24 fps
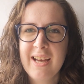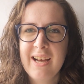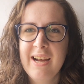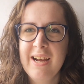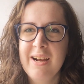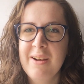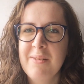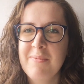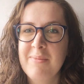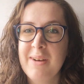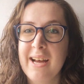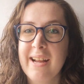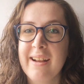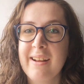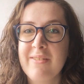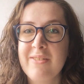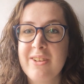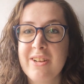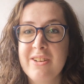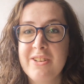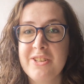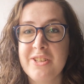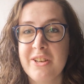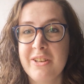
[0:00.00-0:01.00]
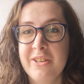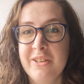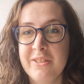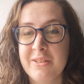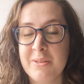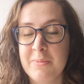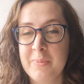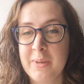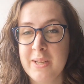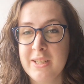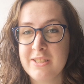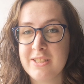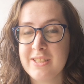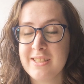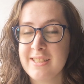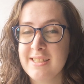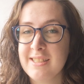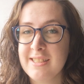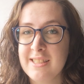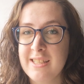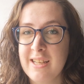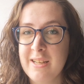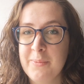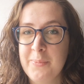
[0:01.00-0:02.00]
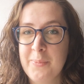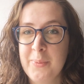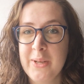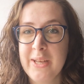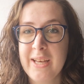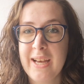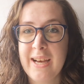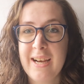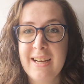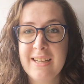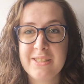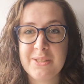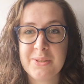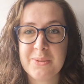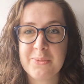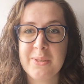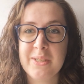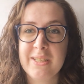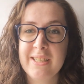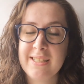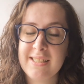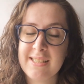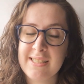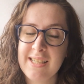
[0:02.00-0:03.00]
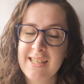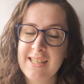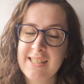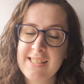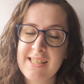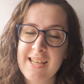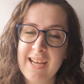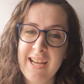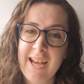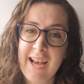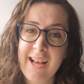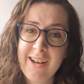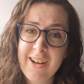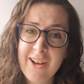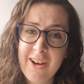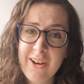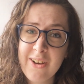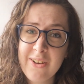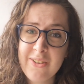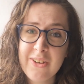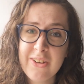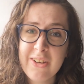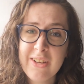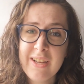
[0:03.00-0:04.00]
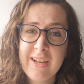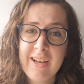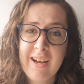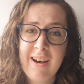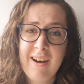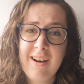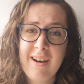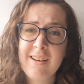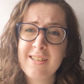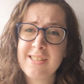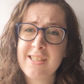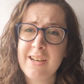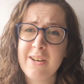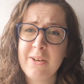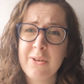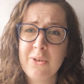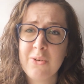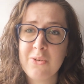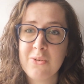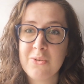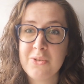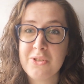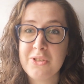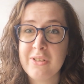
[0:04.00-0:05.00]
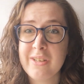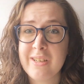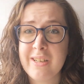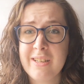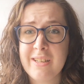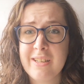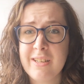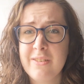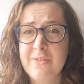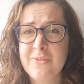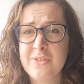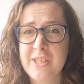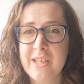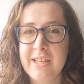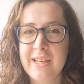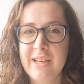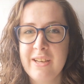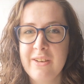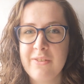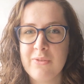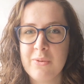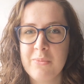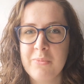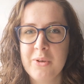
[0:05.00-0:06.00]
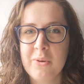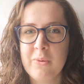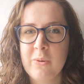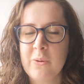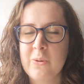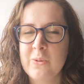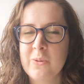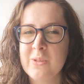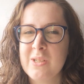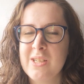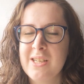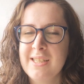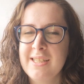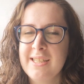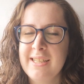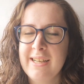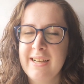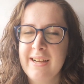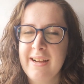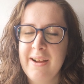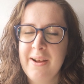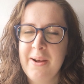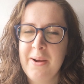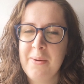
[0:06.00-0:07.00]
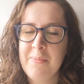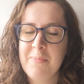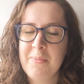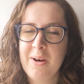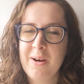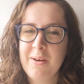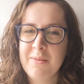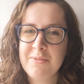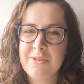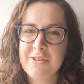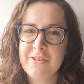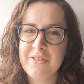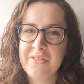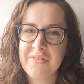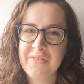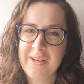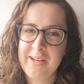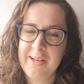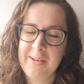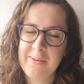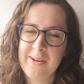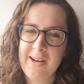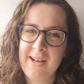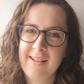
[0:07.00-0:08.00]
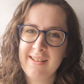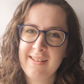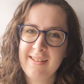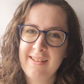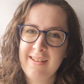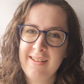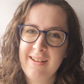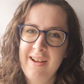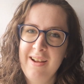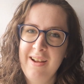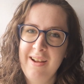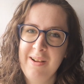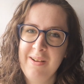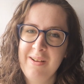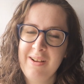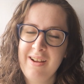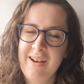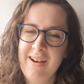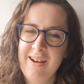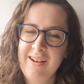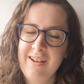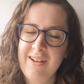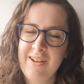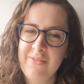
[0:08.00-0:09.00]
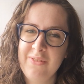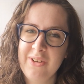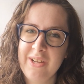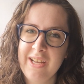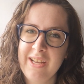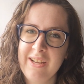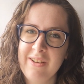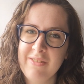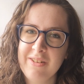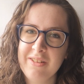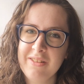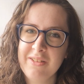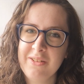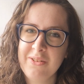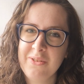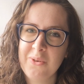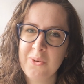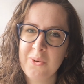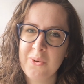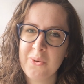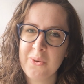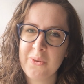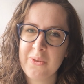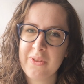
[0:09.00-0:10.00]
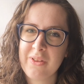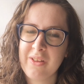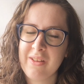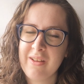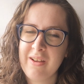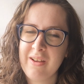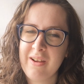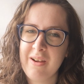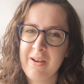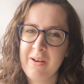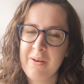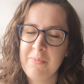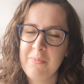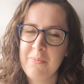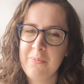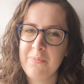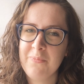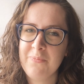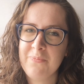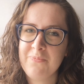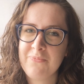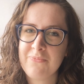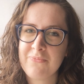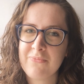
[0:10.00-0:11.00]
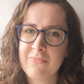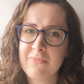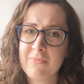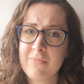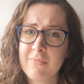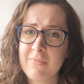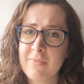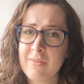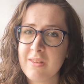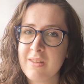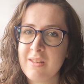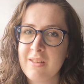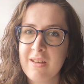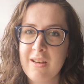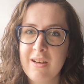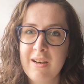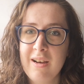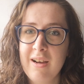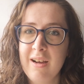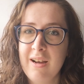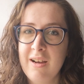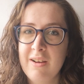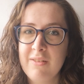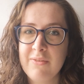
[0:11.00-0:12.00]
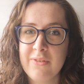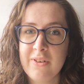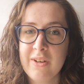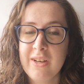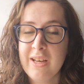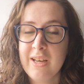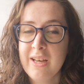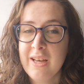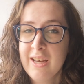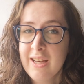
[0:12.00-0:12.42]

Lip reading: And I'm going to show you some pictures instead. But yeah, I just wanted to say hello, ask how you're all doing. I'd love to hear from you all. I'm doing really well. I love it here in the north. I have